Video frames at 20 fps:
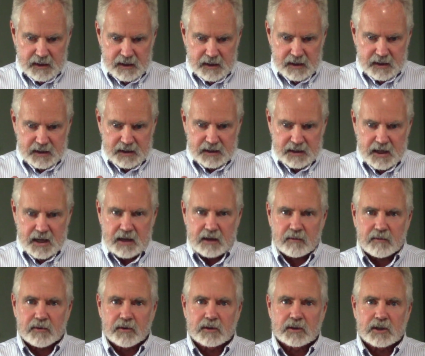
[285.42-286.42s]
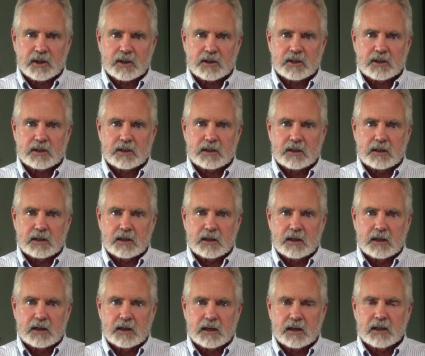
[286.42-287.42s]
thankfulness
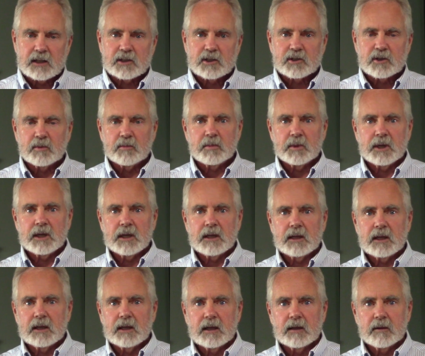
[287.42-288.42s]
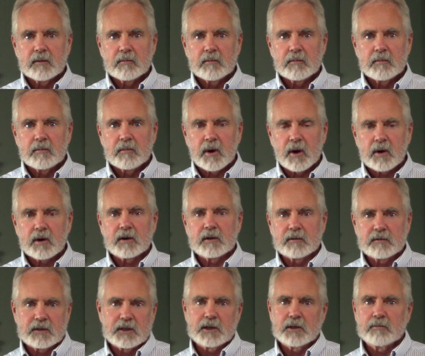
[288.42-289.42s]
needs to be part
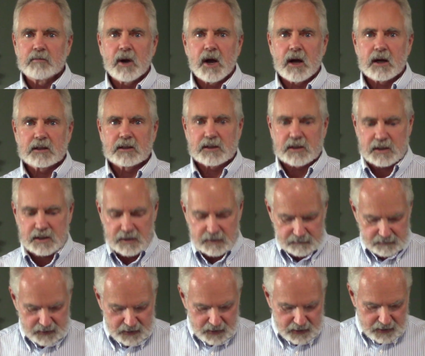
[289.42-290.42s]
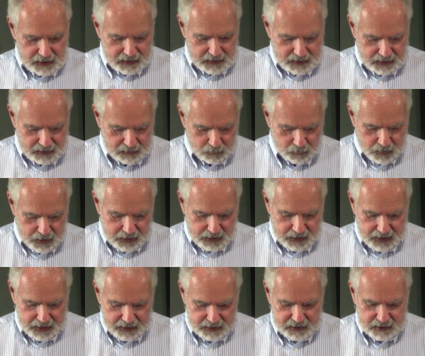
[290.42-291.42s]
of the epoxy. We
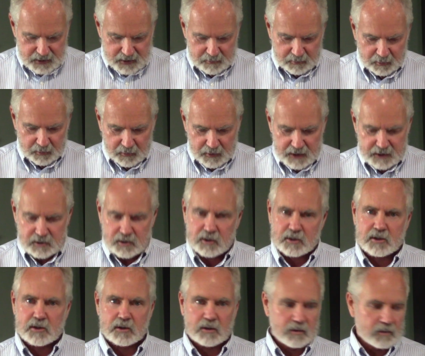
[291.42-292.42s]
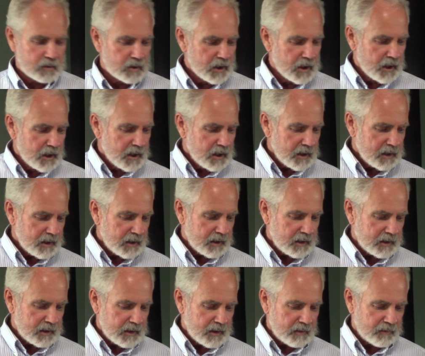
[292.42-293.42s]
can't separate the two.
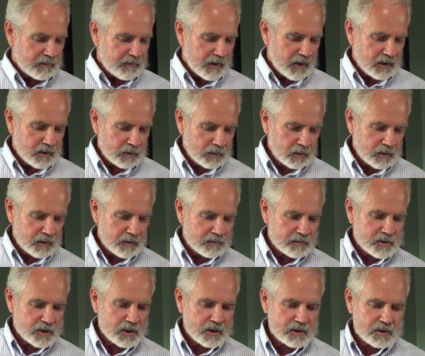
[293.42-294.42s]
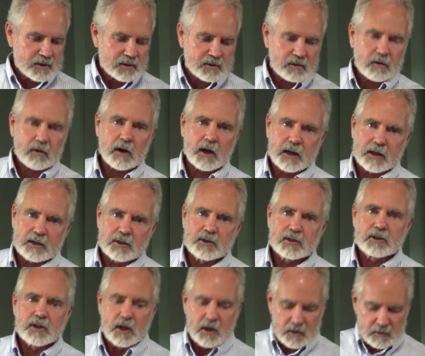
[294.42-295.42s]
A follower of Jesus
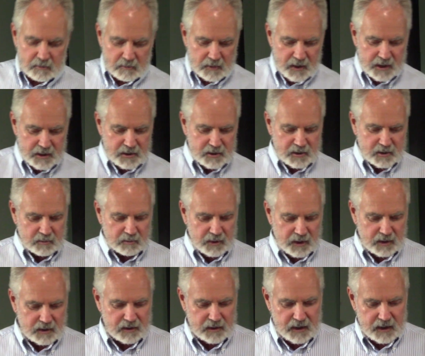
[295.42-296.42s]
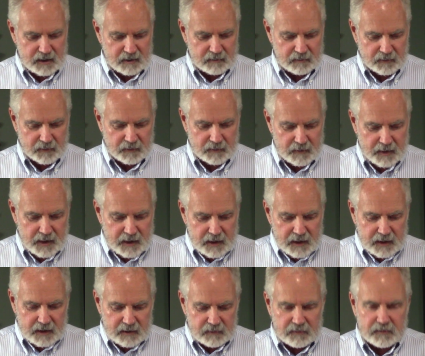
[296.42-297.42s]
Christ must be thankful.
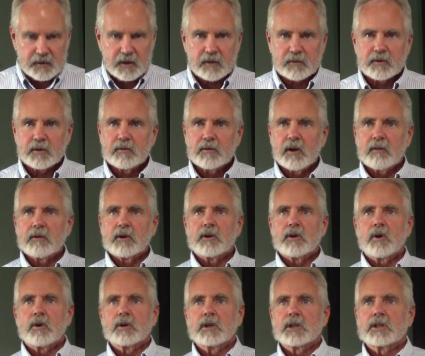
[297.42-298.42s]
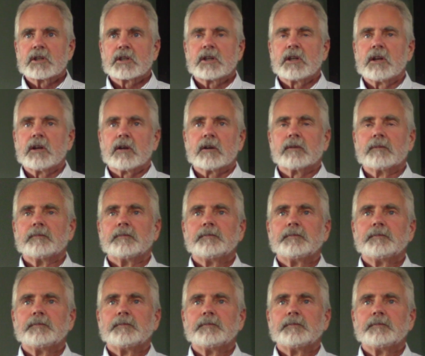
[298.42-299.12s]
If you've ever noticed here,